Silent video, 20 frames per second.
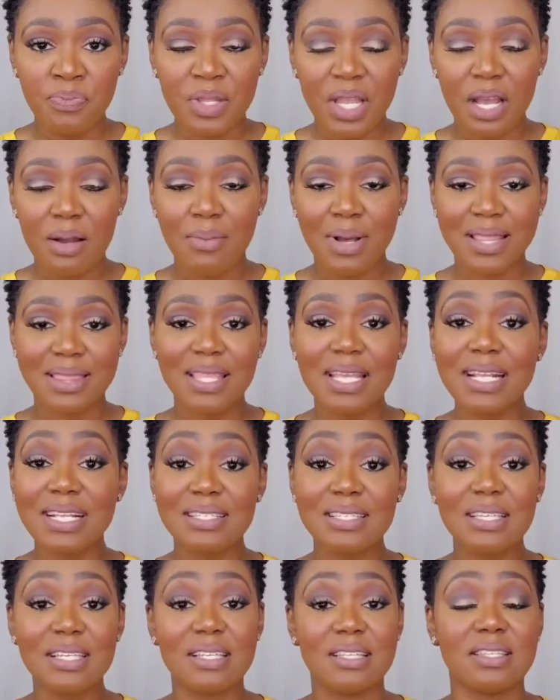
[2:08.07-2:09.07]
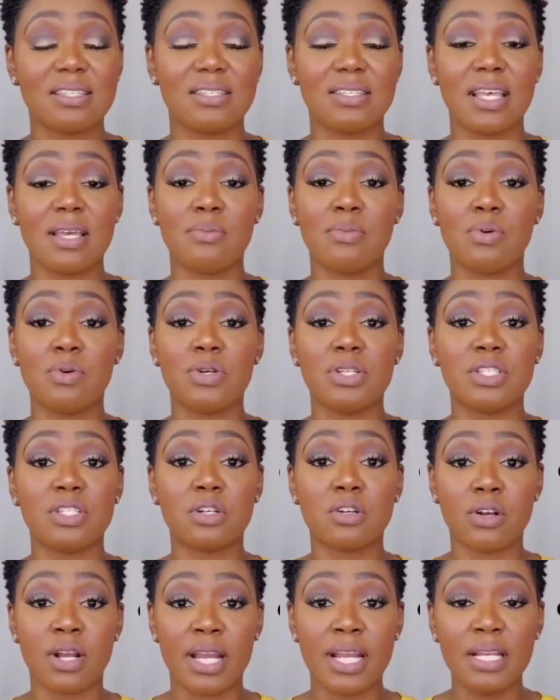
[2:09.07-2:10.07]
I think a seat at the table is
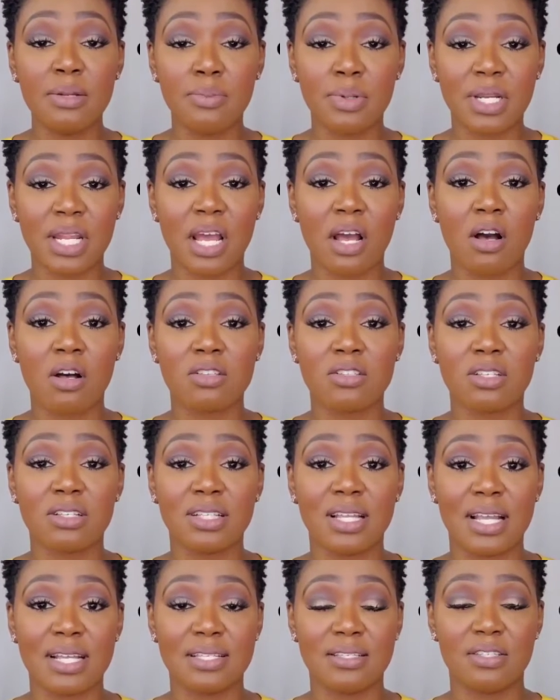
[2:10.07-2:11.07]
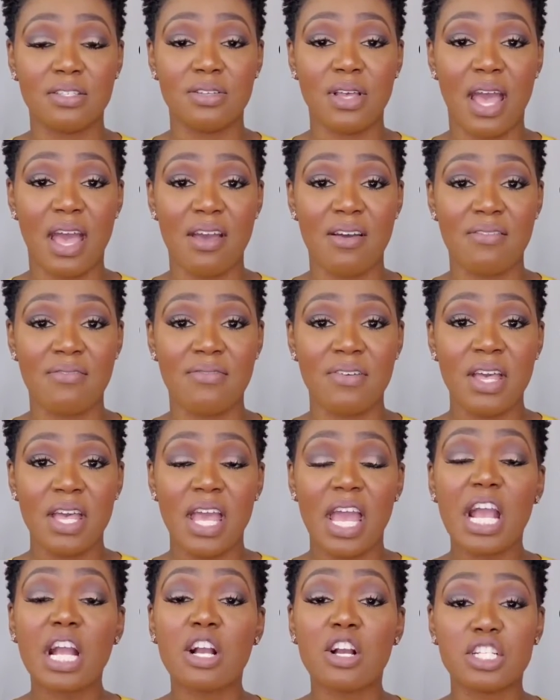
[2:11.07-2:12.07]
great, but I also like to
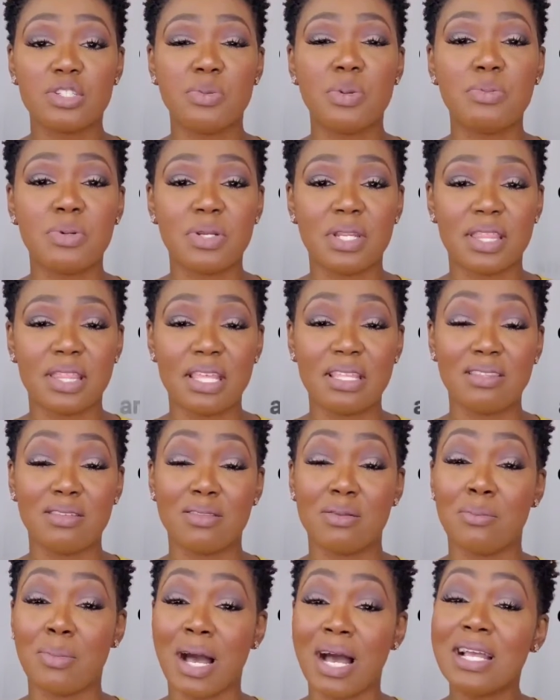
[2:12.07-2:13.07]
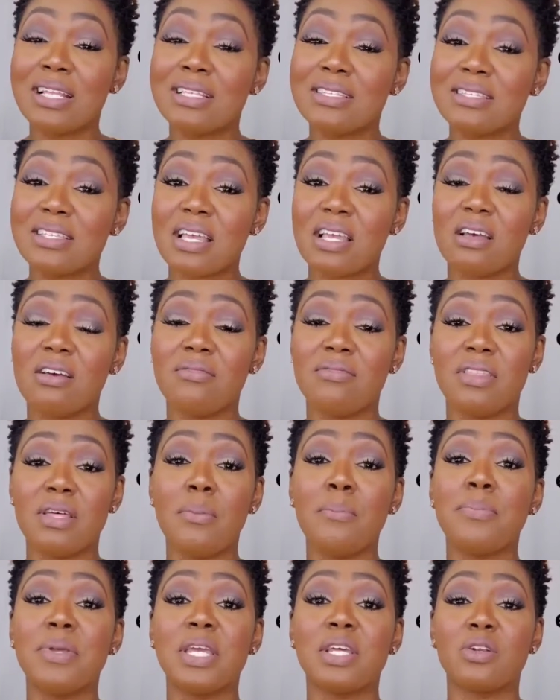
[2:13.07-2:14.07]
encourage people to think through the mindset of
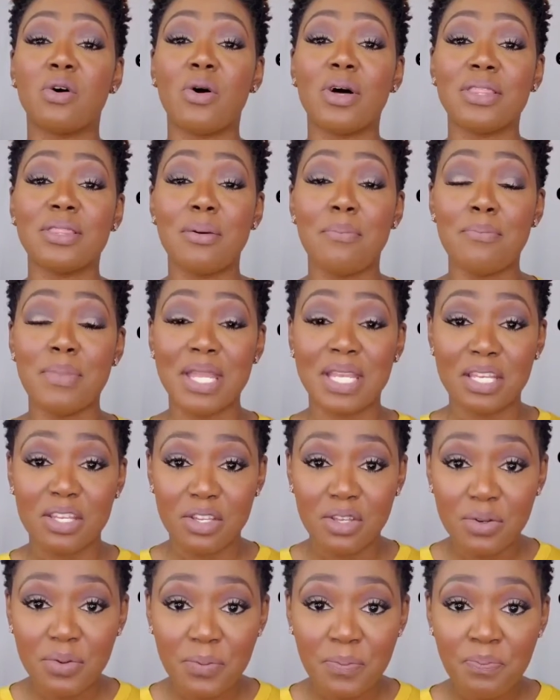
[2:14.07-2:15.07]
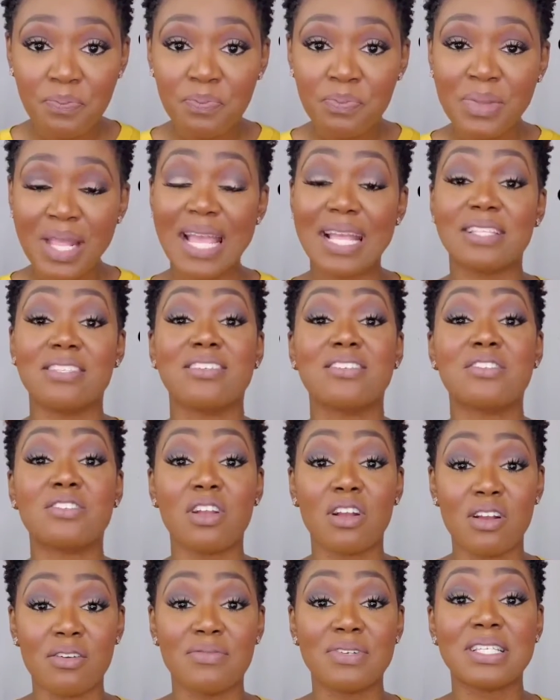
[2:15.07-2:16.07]
them being on the menu and to
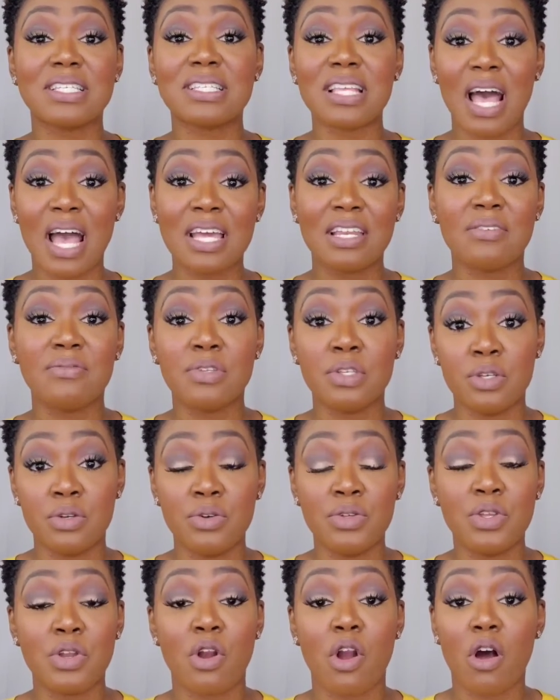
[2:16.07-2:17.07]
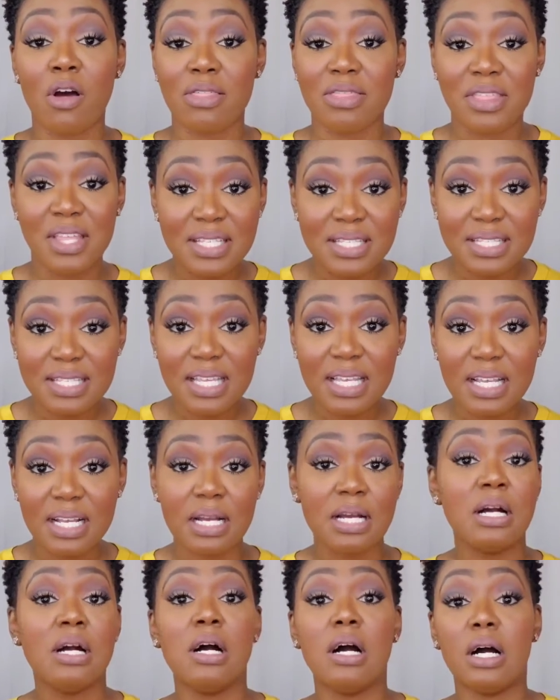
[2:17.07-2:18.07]
serve a side of you, your authentic,
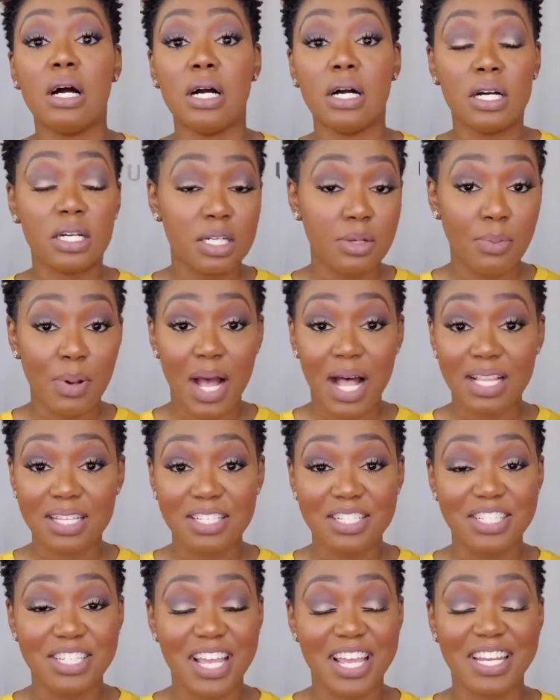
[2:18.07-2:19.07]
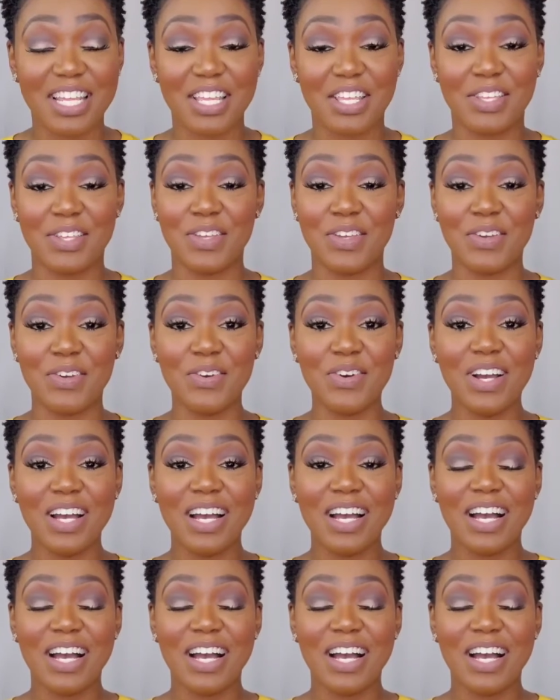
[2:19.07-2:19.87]
unapologetic you.